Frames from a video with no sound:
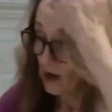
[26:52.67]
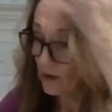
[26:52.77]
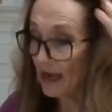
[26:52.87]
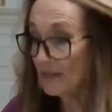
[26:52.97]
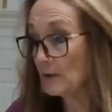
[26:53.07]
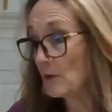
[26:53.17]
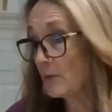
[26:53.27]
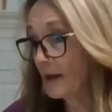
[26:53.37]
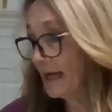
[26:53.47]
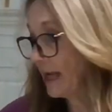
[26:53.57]
Okay, I think we're
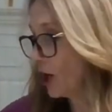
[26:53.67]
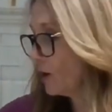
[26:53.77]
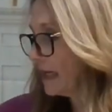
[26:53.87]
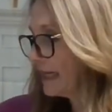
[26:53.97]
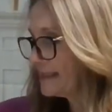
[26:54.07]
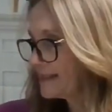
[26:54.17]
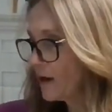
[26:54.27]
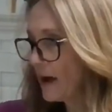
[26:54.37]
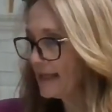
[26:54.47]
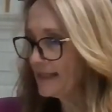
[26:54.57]
ready to go.
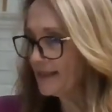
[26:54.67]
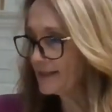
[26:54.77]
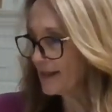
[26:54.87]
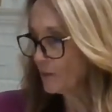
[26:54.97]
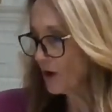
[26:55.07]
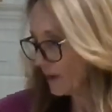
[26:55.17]
So I did somewhere